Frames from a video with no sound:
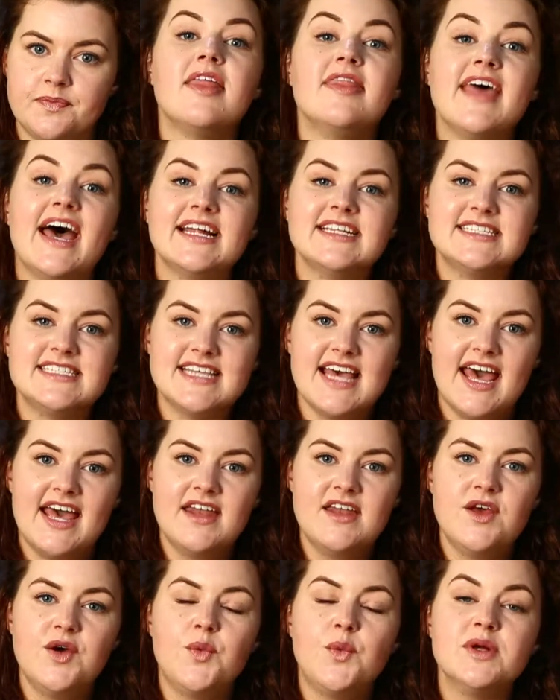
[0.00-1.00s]
That
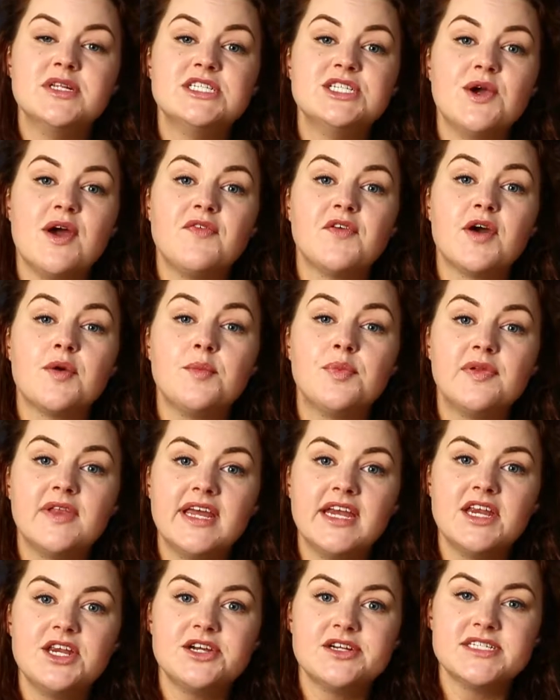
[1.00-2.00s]
said, once you have
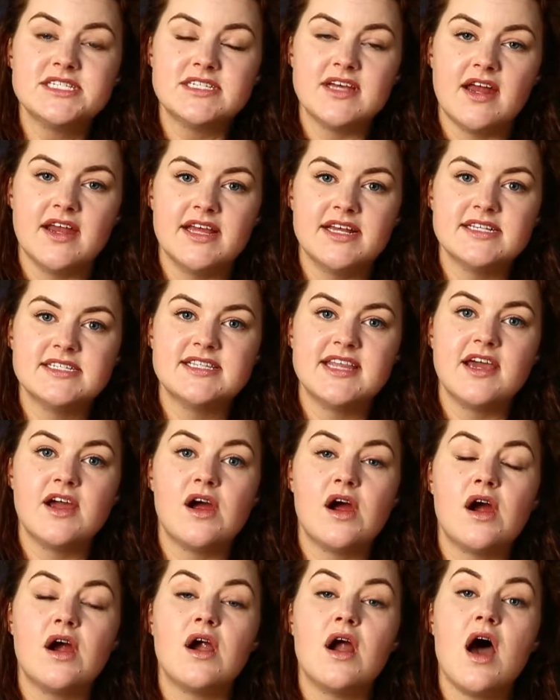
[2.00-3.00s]
completed your studies, there
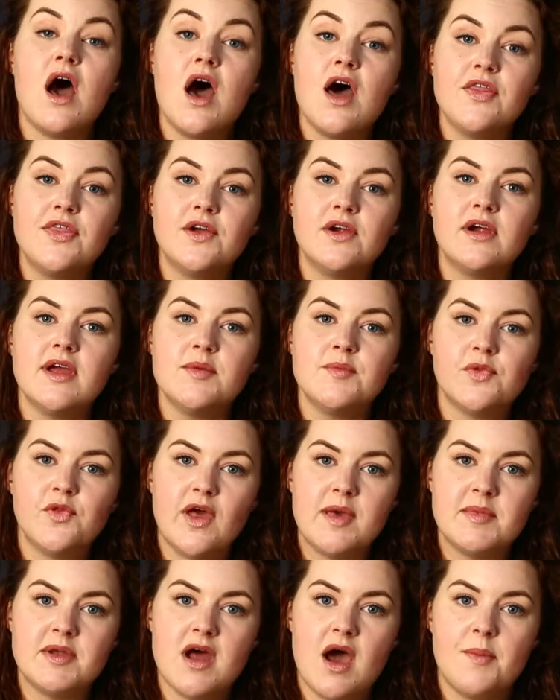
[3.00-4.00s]
are other
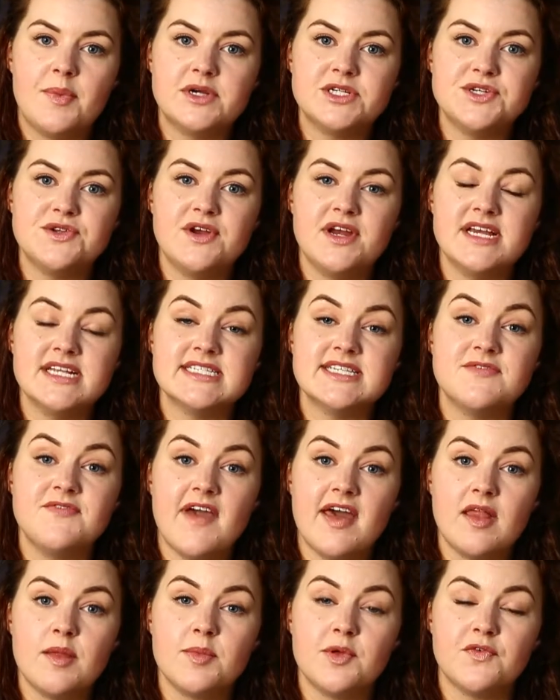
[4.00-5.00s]
employment opportunities
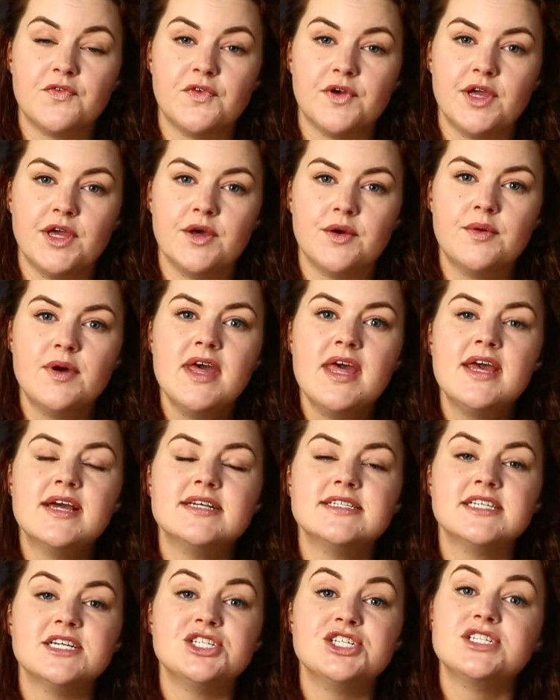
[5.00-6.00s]
available for you,
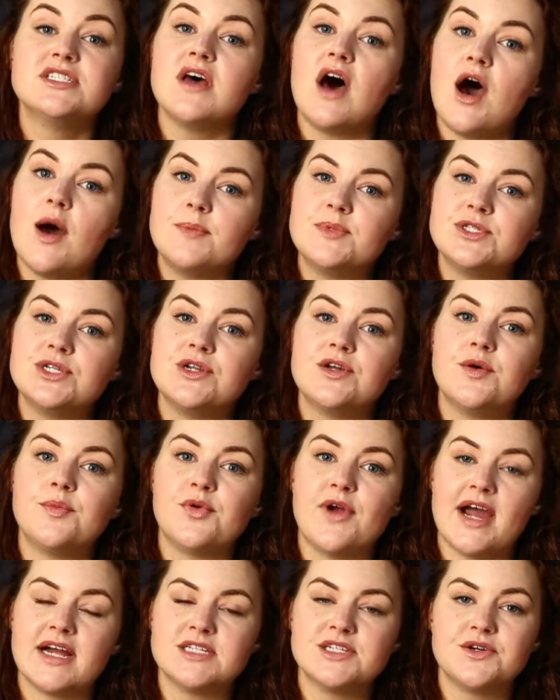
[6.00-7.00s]
such as optional
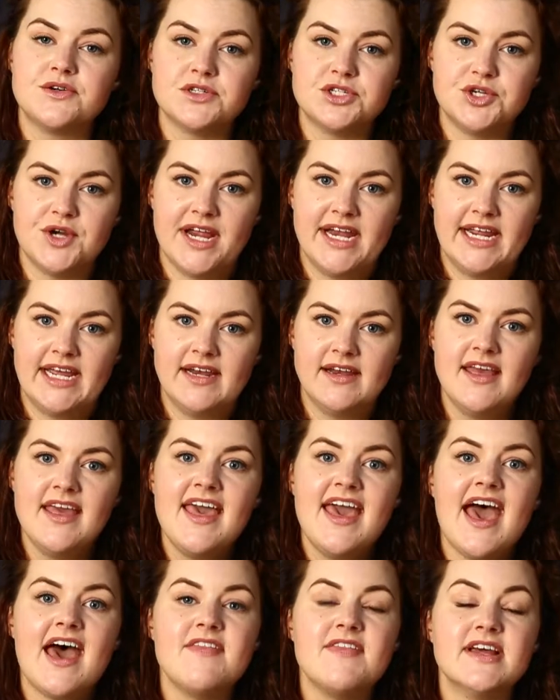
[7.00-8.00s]
practical training,
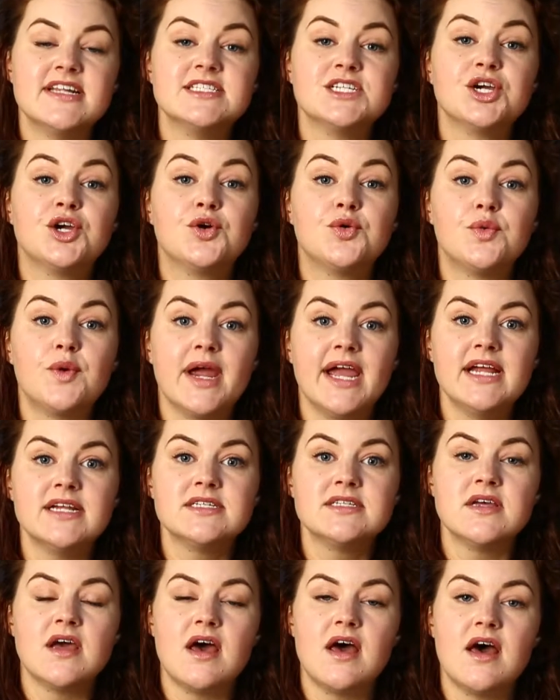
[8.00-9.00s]
and that's a
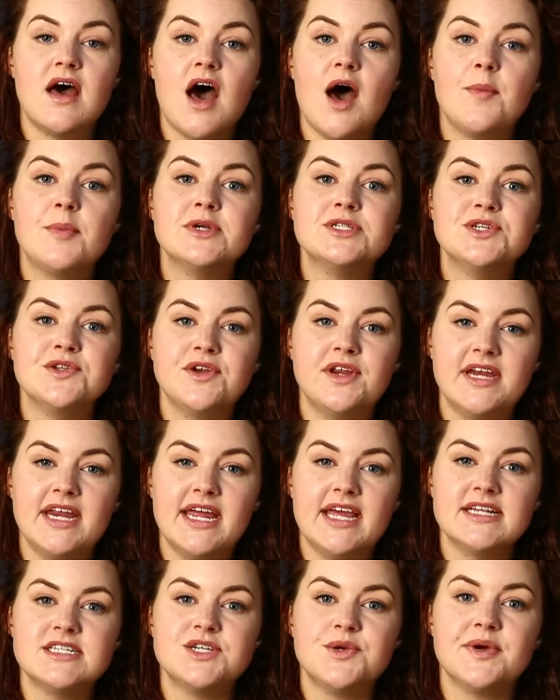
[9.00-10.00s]
great
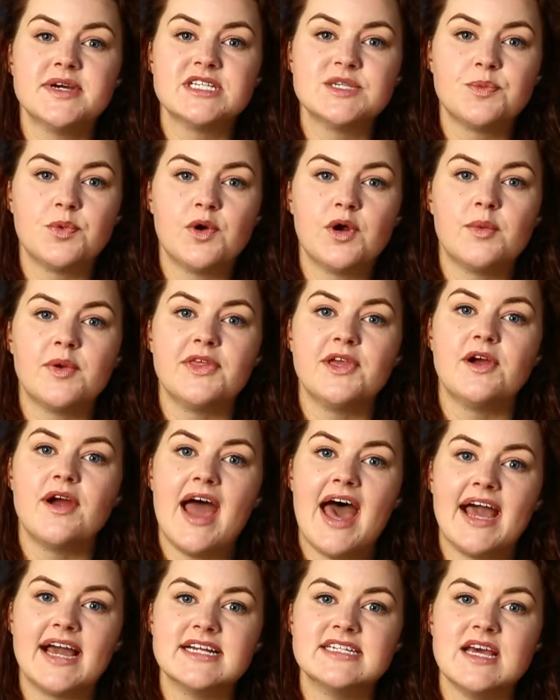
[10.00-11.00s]
opportunity to explore with your
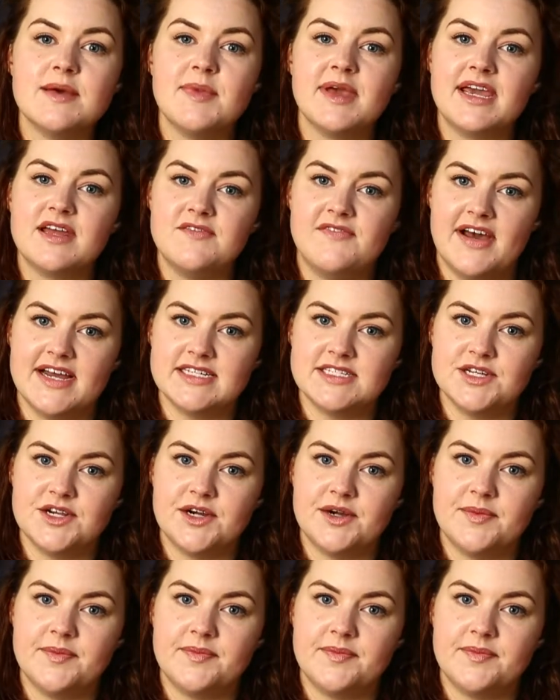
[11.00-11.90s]
academic advisor.